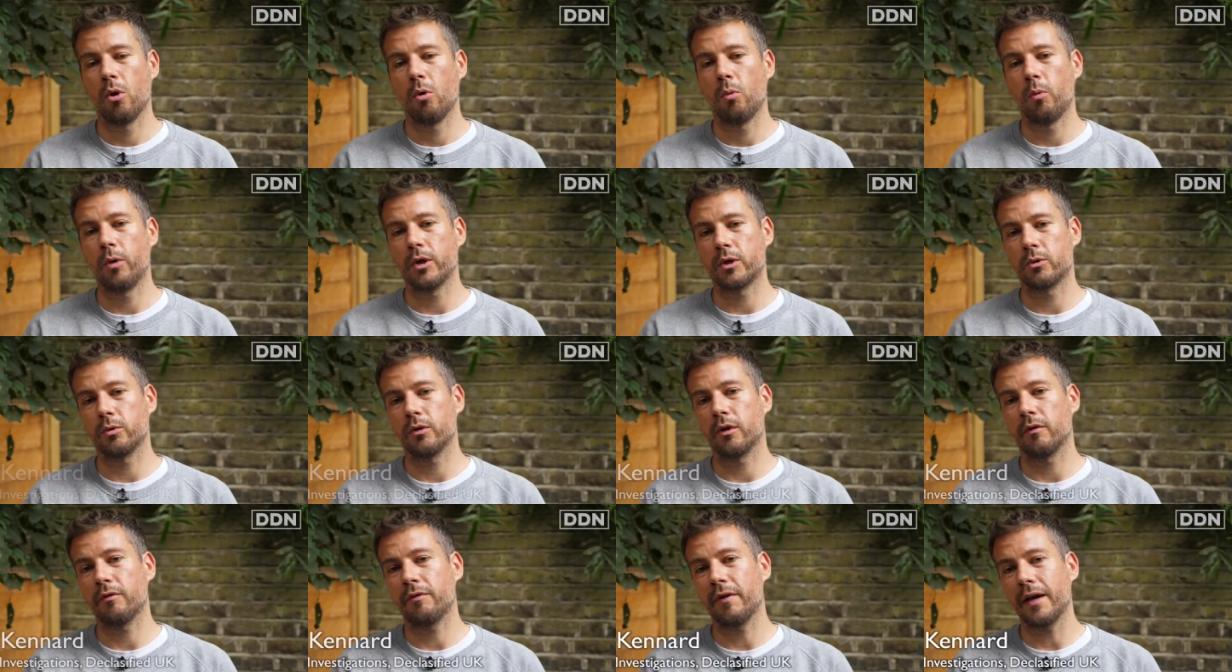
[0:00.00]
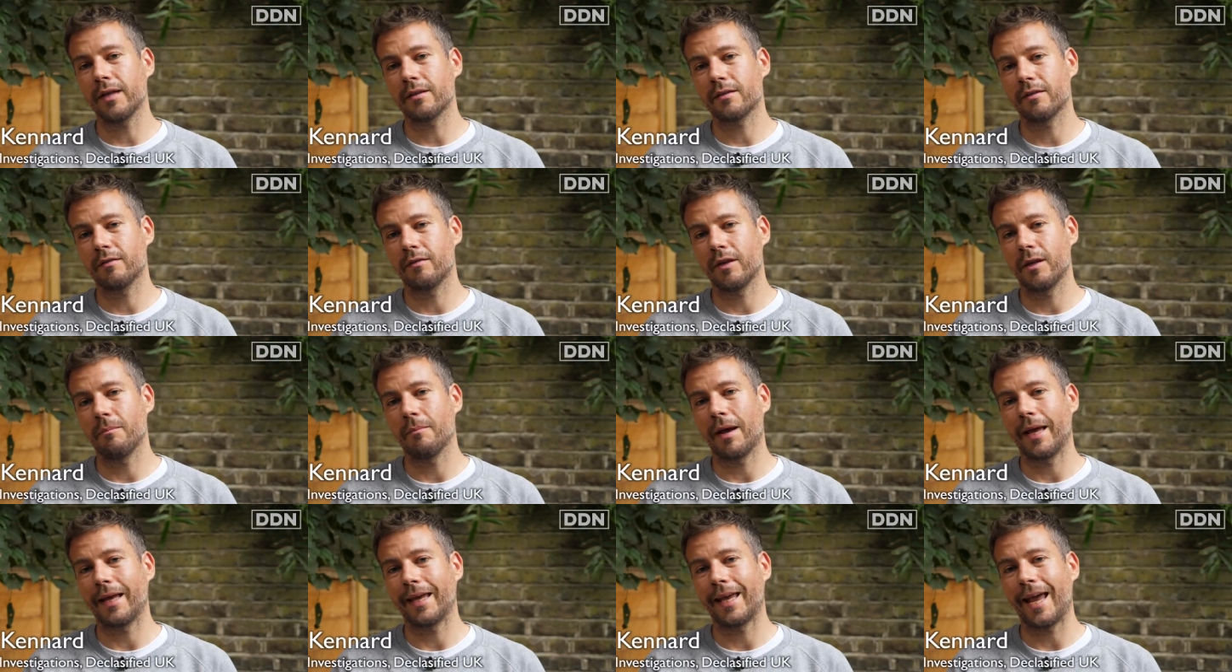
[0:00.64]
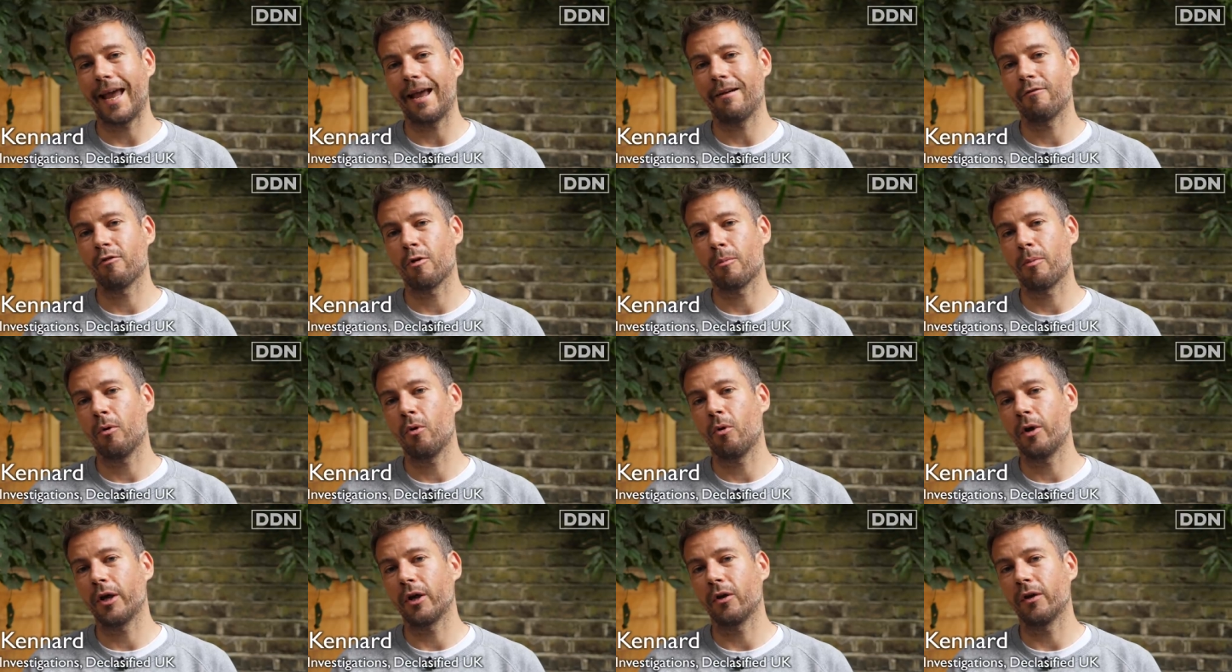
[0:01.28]
which would effectively make
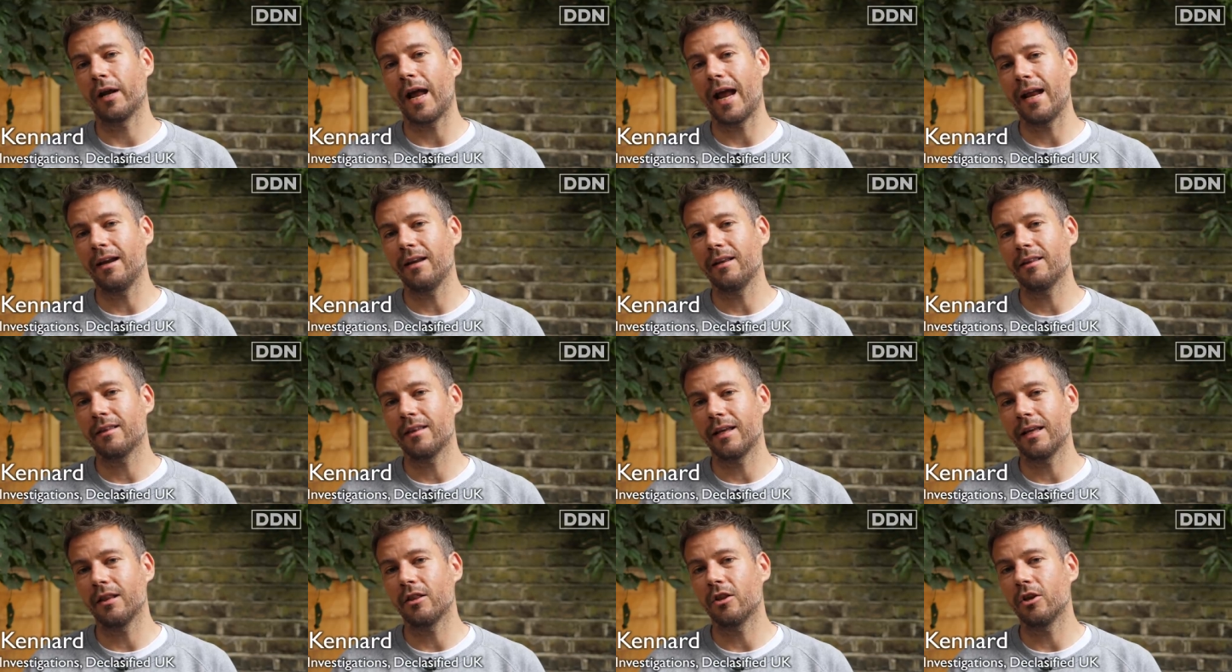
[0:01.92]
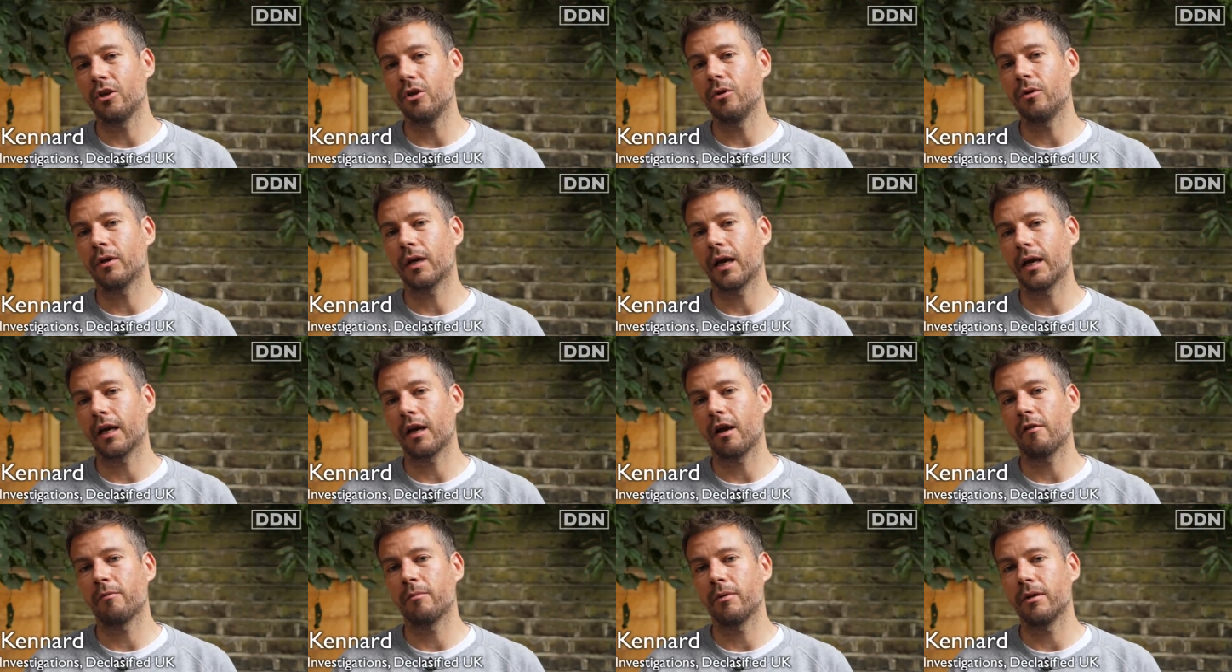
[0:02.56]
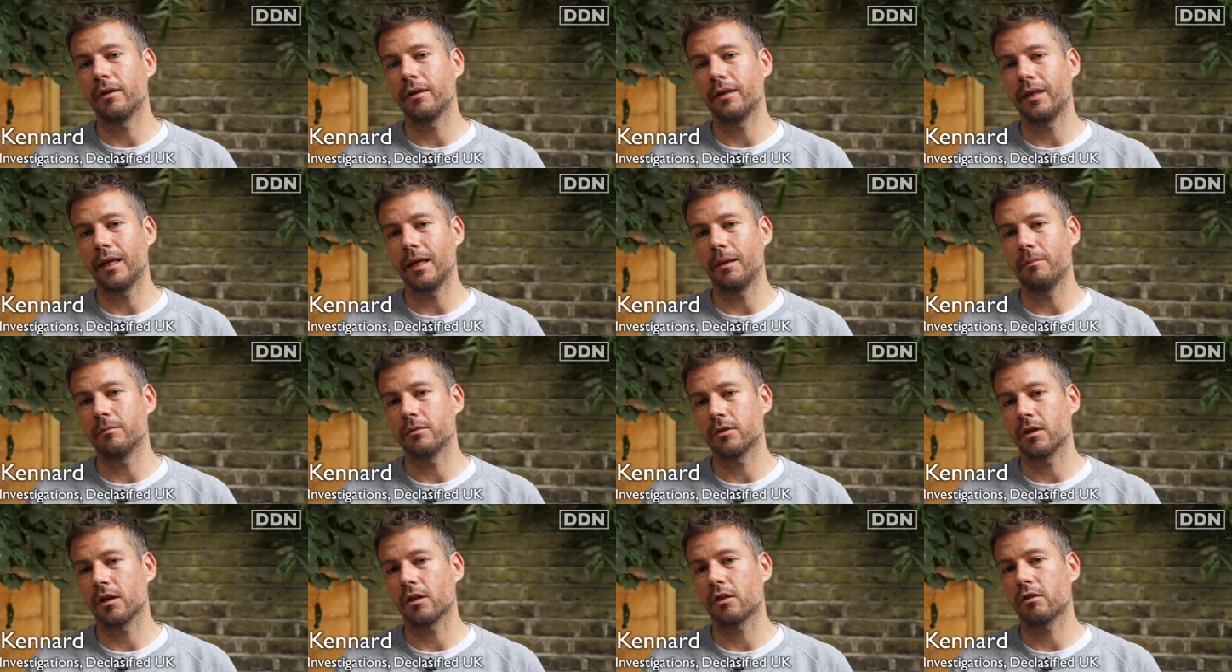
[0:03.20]
reporting on anything the UK government
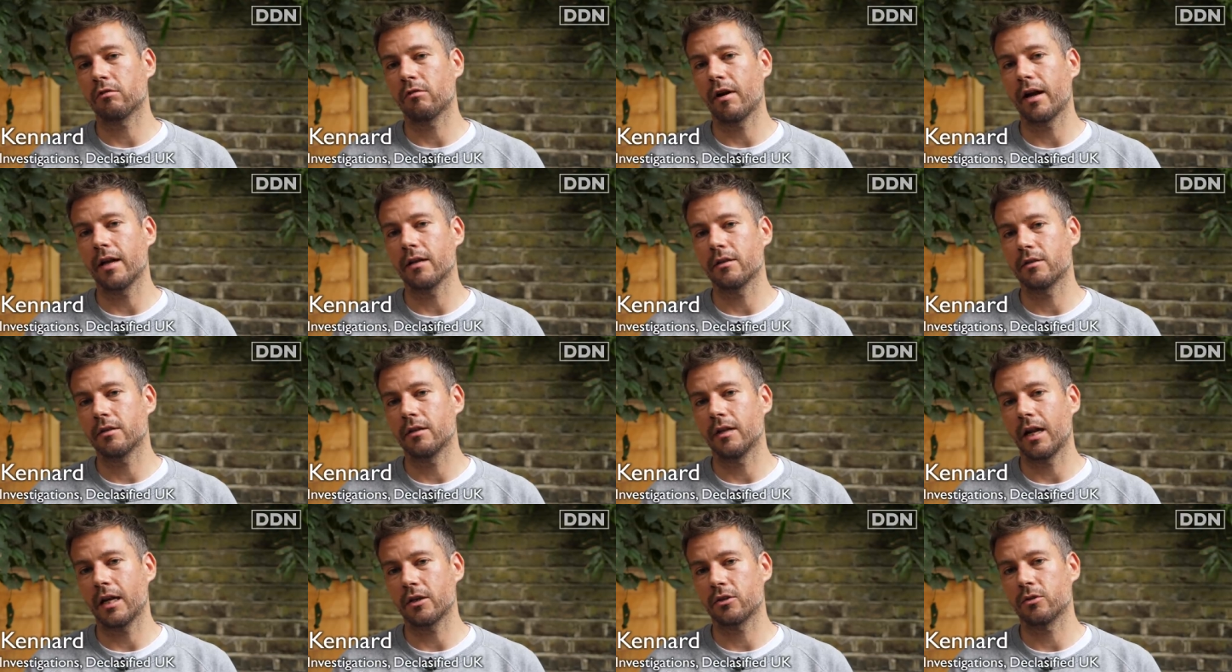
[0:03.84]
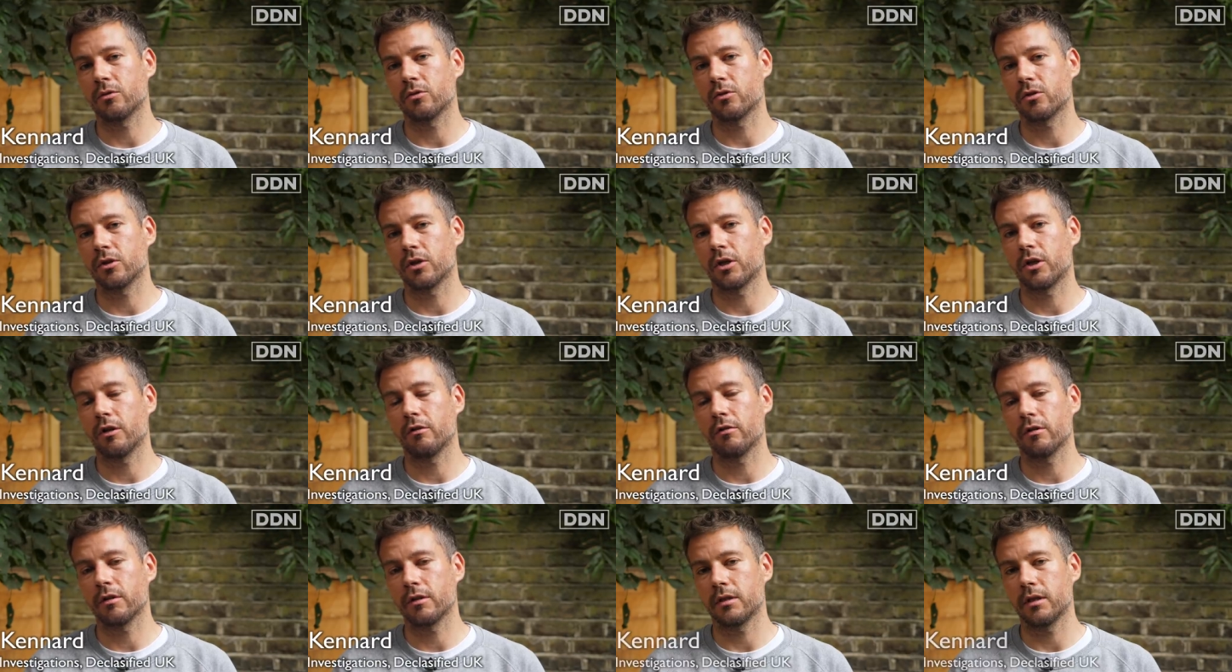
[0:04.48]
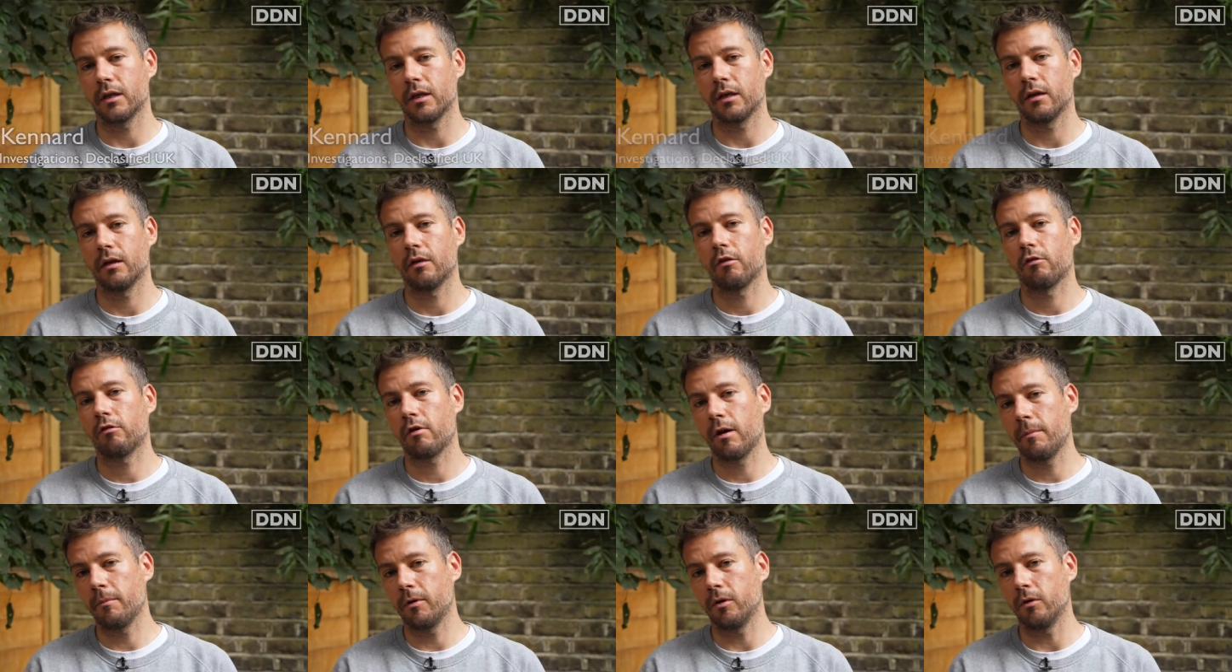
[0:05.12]
deems a threat to national security
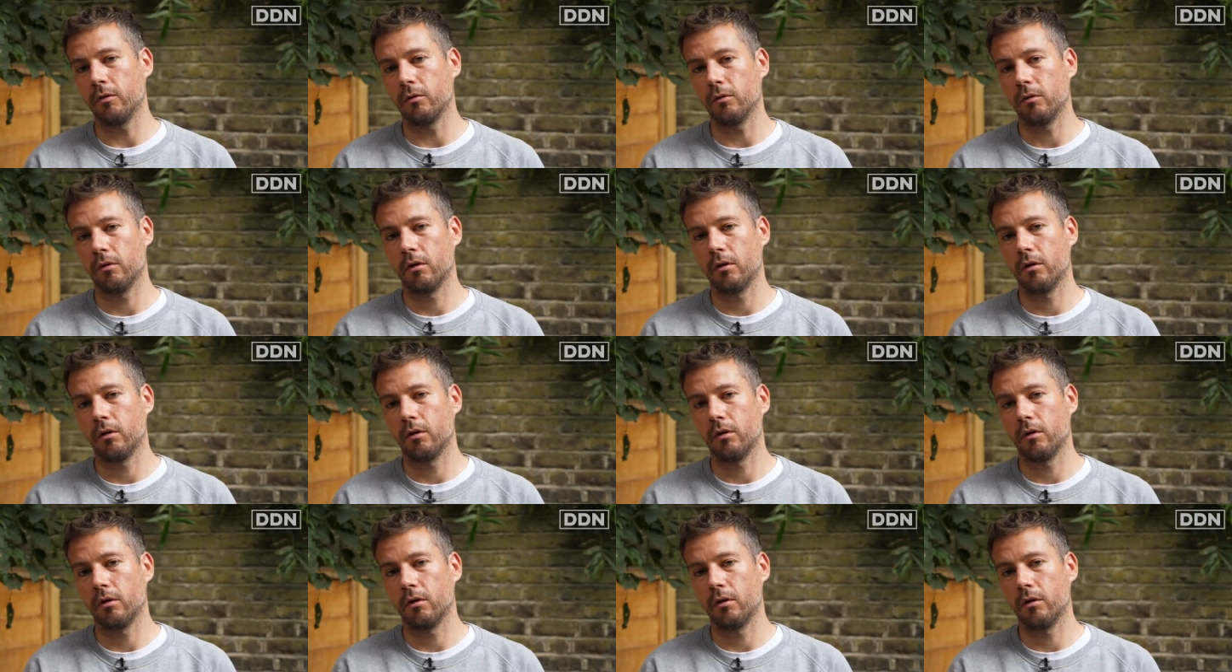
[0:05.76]
criminal.